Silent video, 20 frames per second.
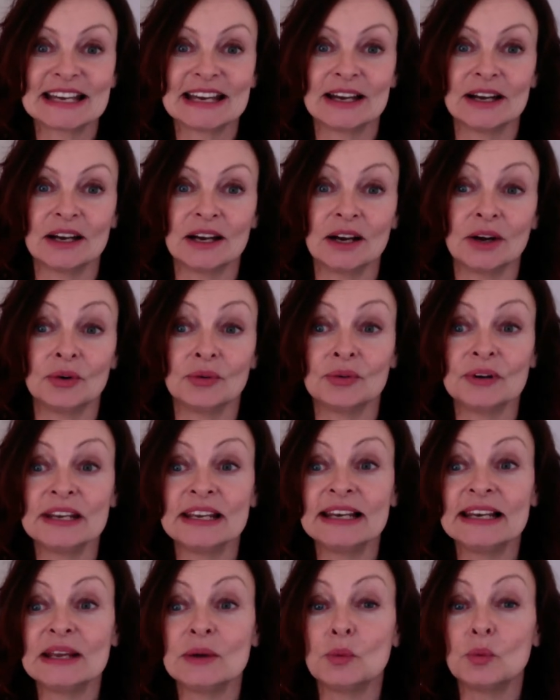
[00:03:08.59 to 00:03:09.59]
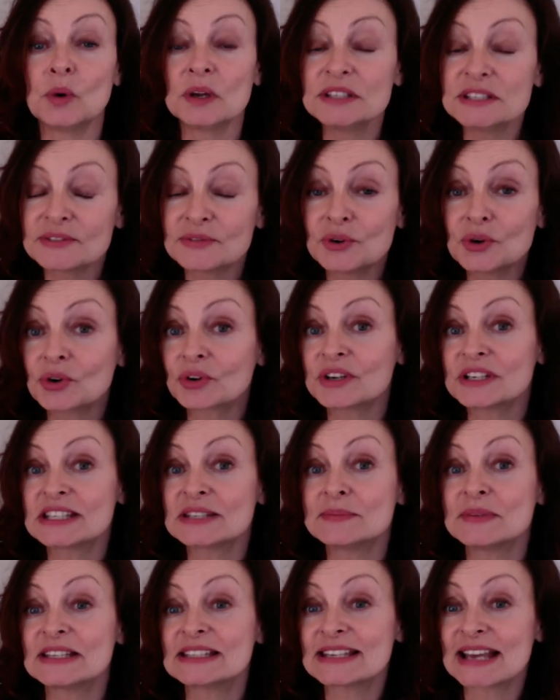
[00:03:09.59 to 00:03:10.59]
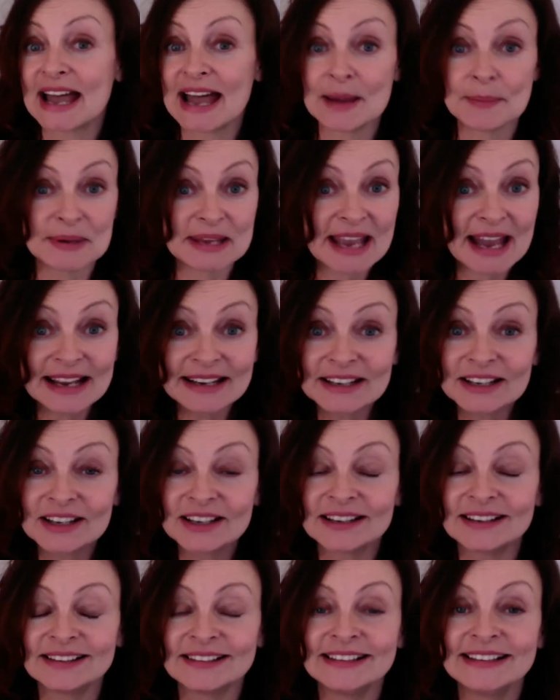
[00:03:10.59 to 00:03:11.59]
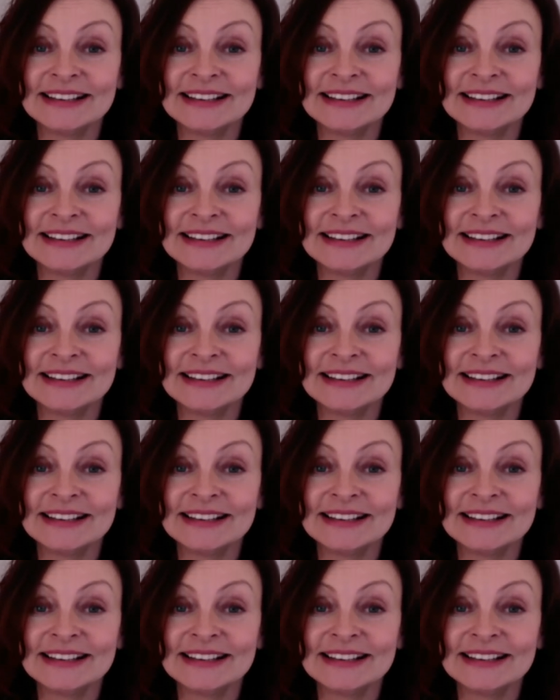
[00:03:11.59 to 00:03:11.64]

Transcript: a really wonderful Christmas, a happy Hanukkah,